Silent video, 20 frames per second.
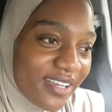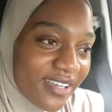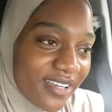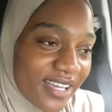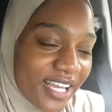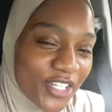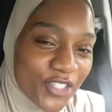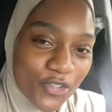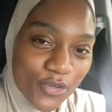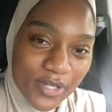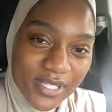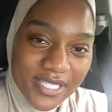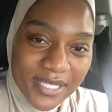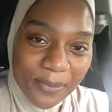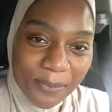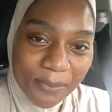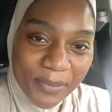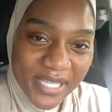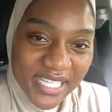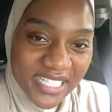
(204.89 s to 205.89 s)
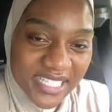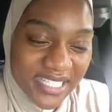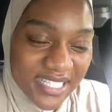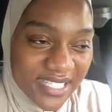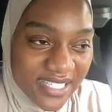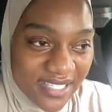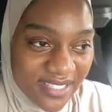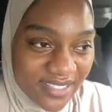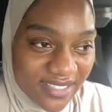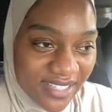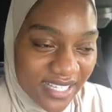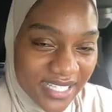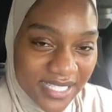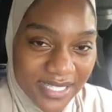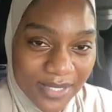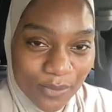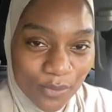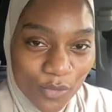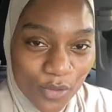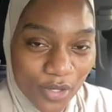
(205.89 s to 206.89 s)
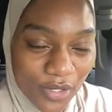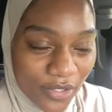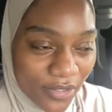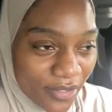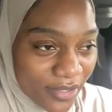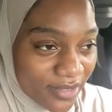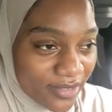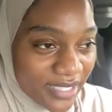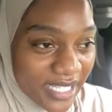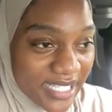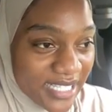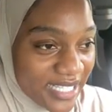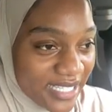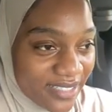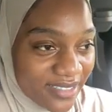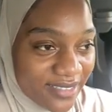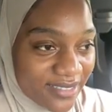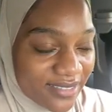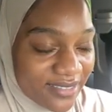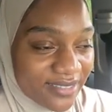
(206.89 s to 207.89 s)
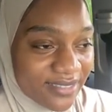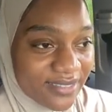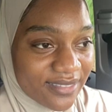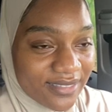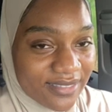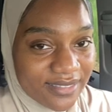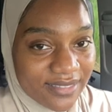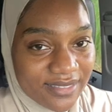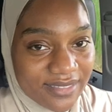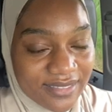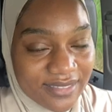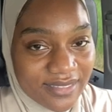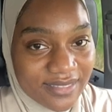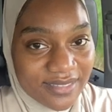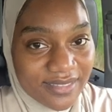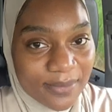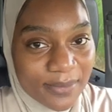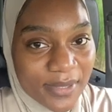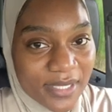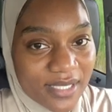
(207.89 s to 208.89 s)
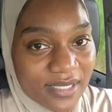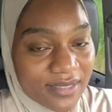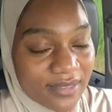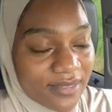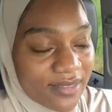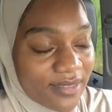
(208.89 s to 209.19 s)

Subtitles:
I drank some beets and some water. That's it. But